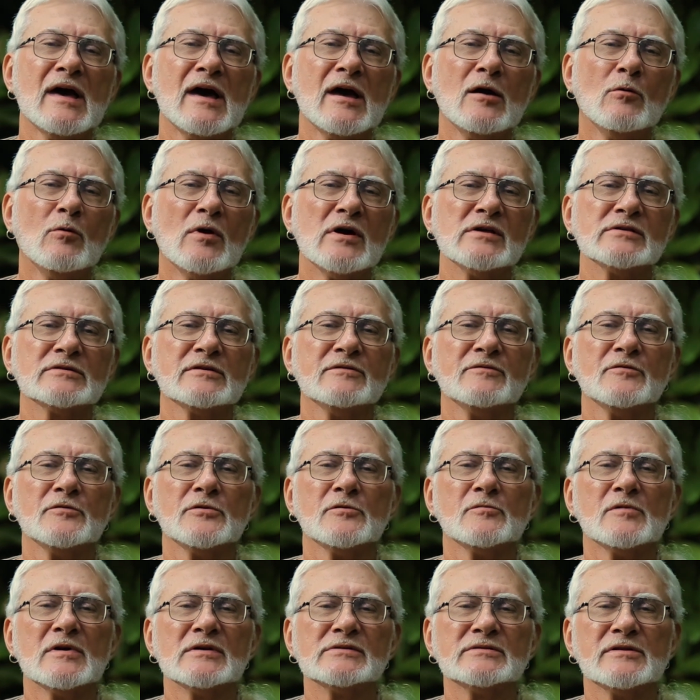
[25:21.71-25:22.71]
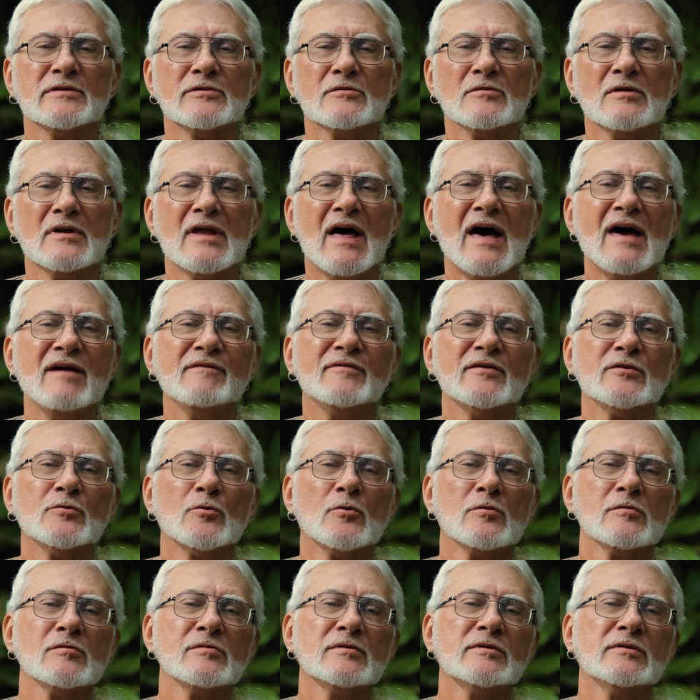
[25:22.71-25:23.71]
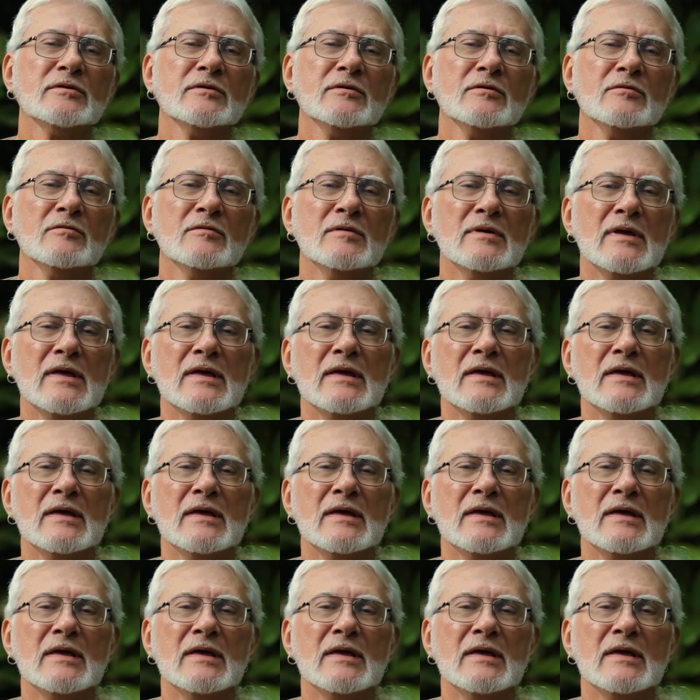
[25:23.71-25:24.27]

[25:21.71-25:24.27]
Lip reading: ayahuasca for the rest of their life in order to